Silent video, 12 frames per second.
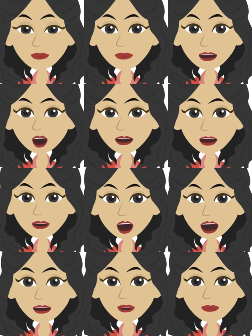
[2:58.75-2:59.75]
and on the
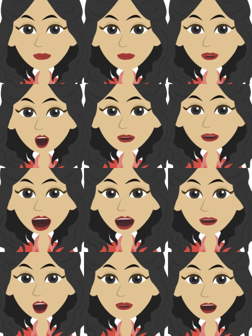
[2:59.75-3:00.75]
right, an
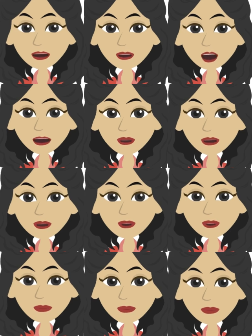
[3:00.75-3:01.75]
unhealthy environment.